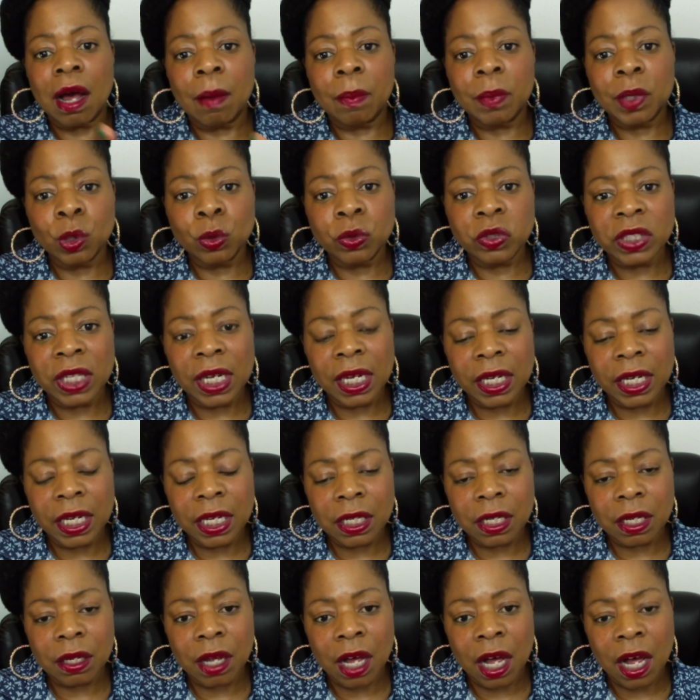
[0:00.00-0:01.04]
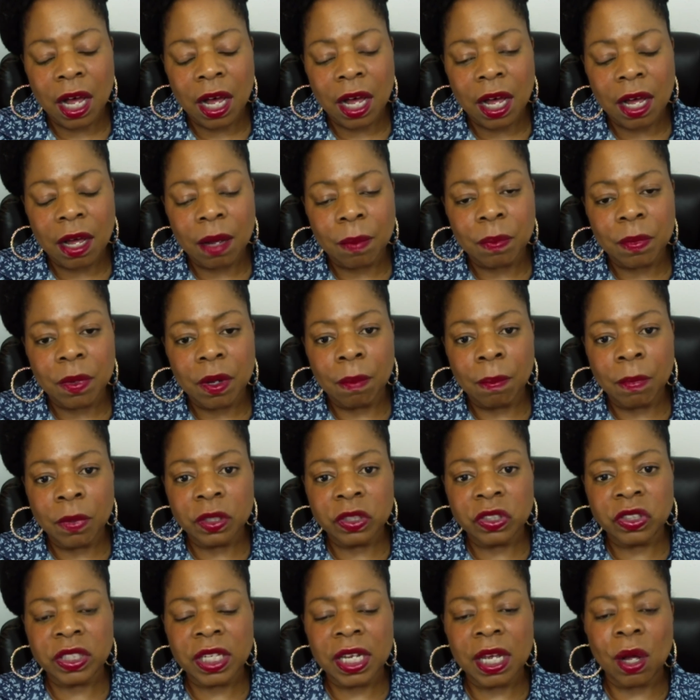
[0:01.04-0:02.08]
Lieutenant
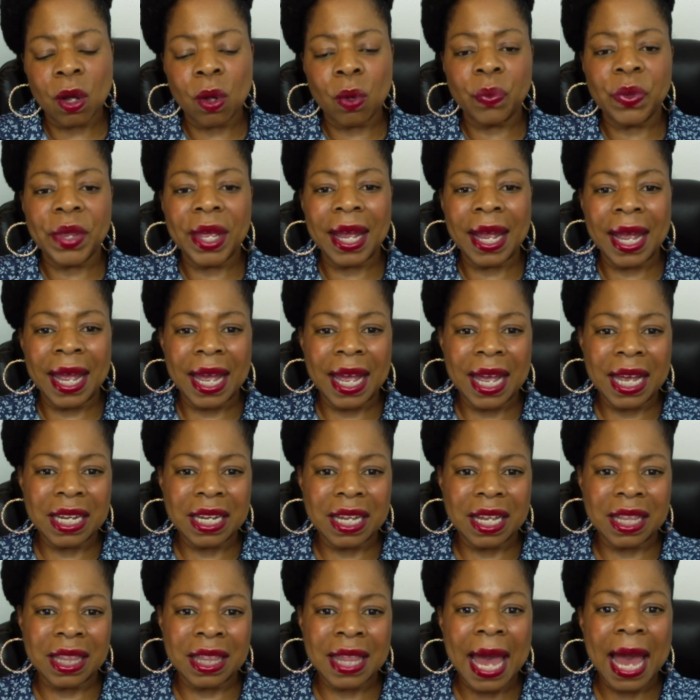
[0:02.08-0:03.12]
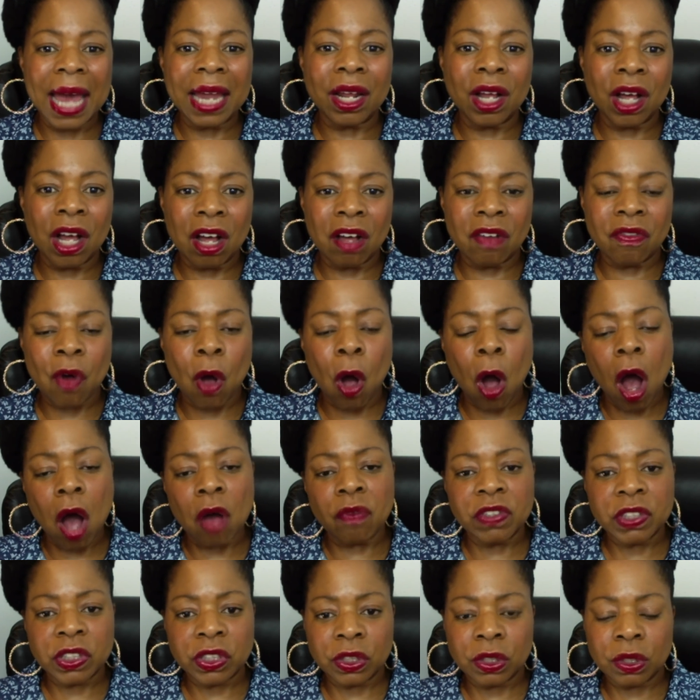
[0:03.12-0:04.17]
Marcel and that of
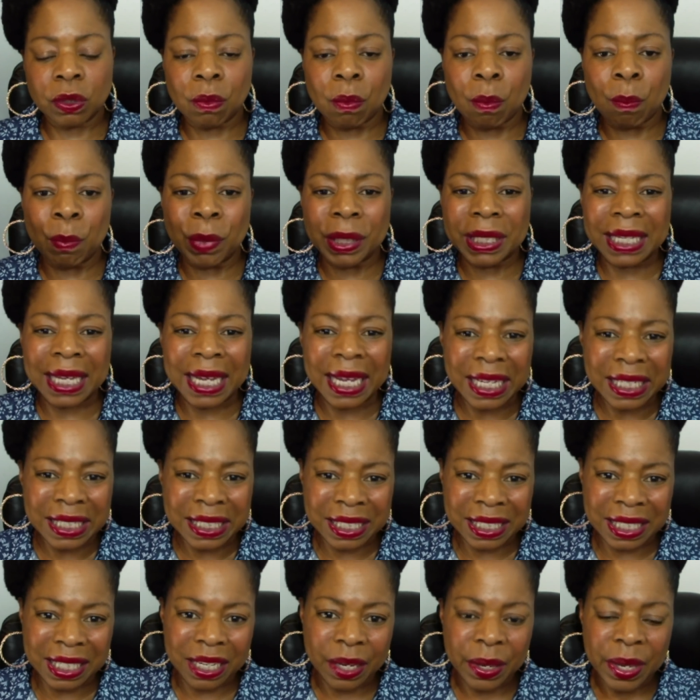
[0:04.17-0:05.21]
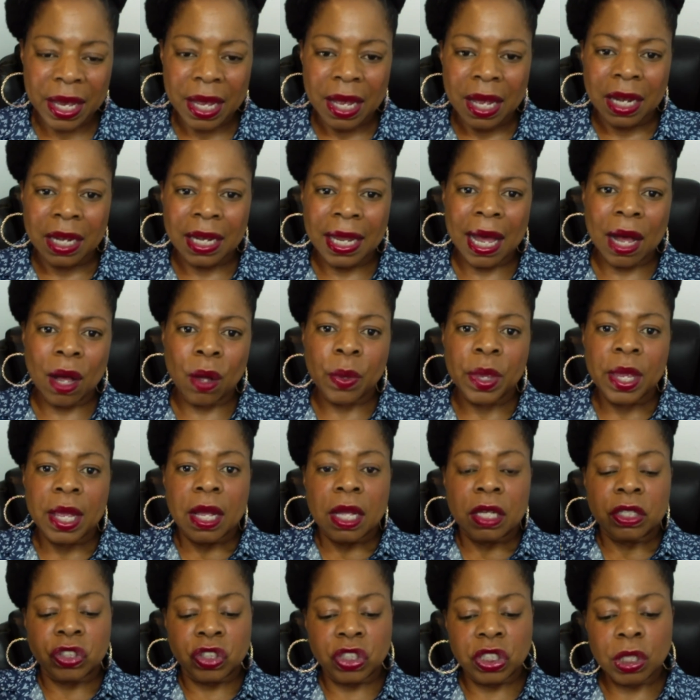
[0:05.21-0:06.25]
Officer McKenzie. Now,
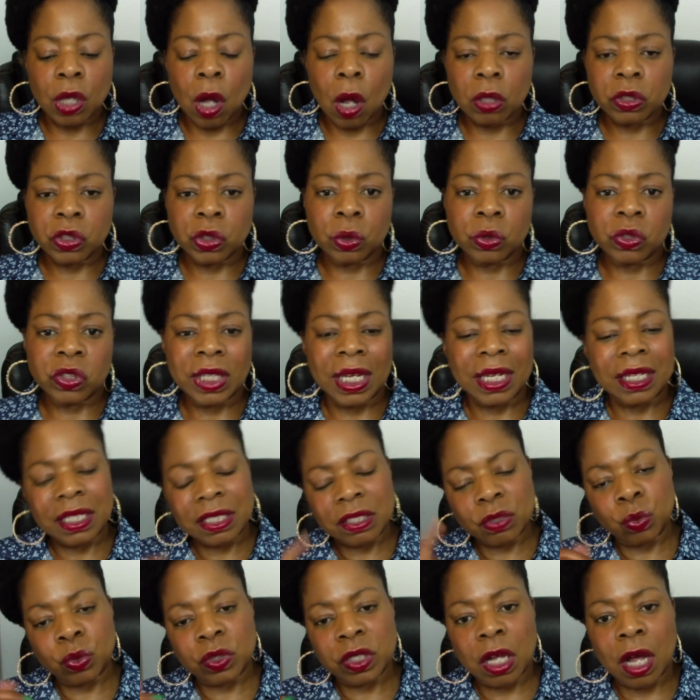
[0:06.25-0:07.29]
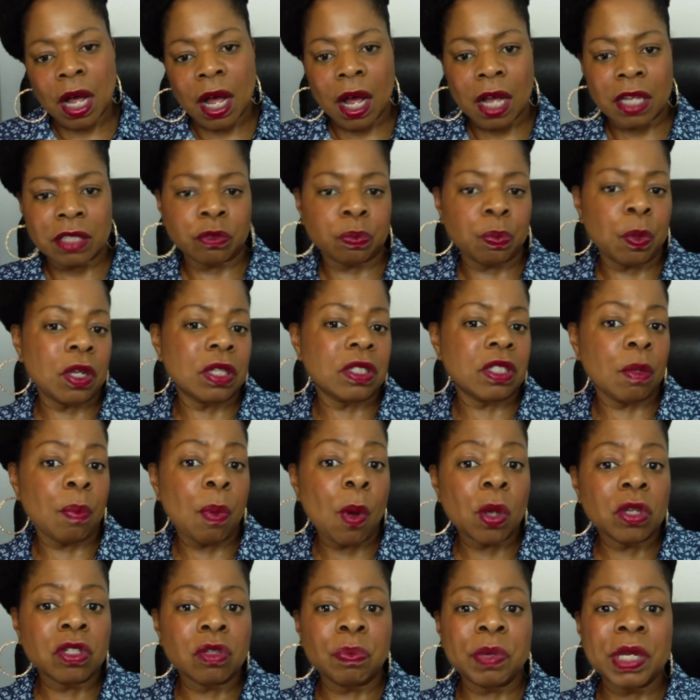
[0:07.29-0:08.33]
she also said this was
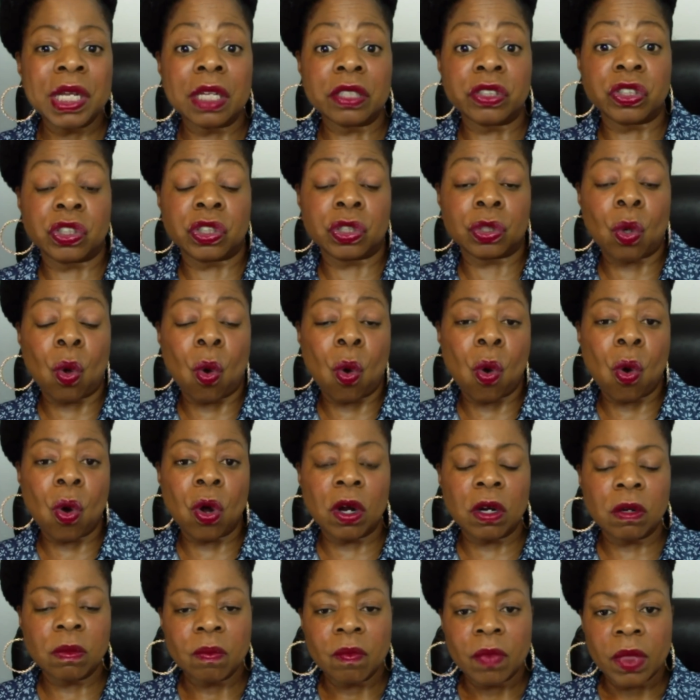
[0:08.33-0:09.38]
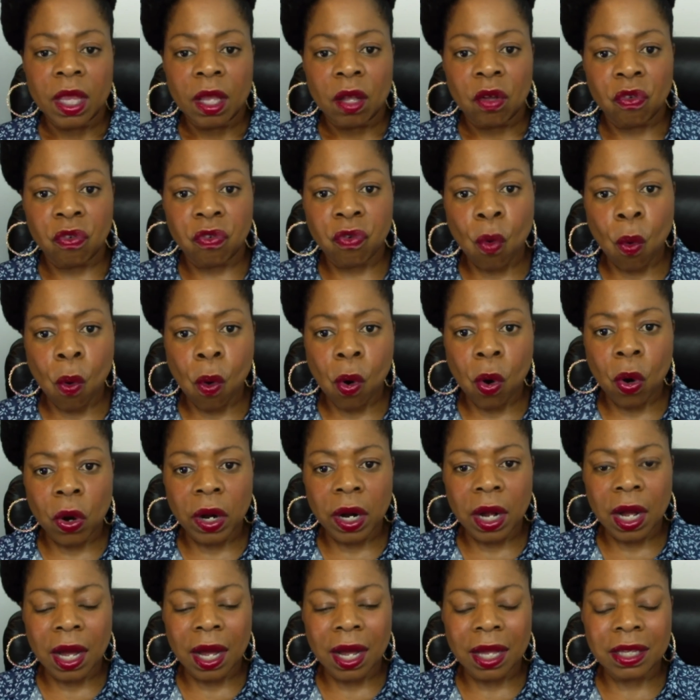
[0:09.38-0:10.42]
supposed to be a score for
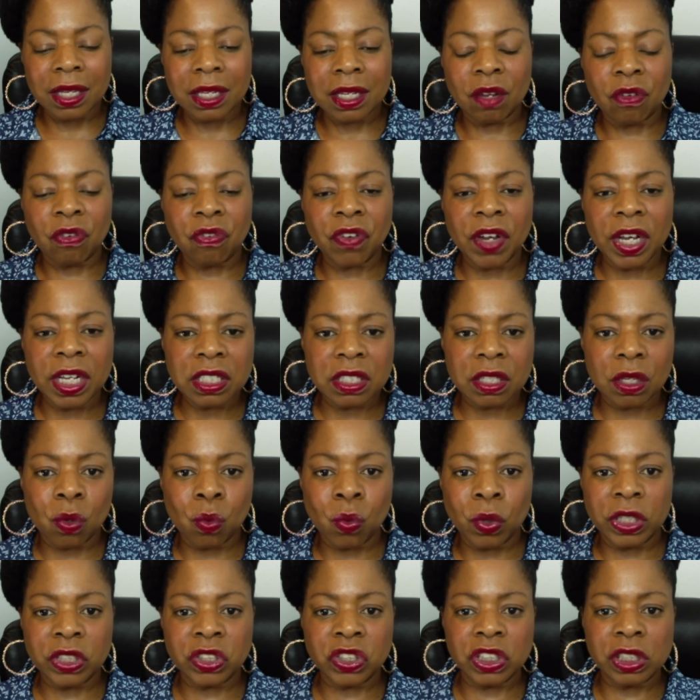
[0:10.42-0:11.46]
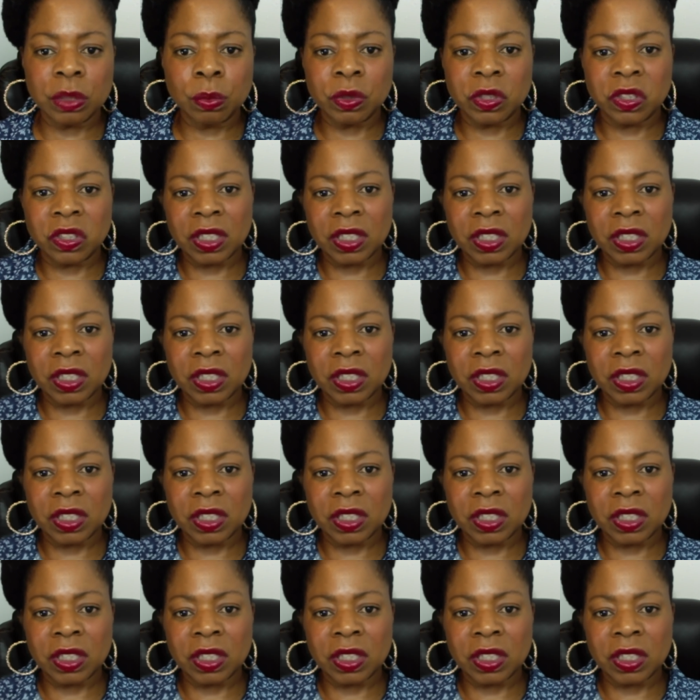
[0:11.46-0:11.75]
the defense, where she was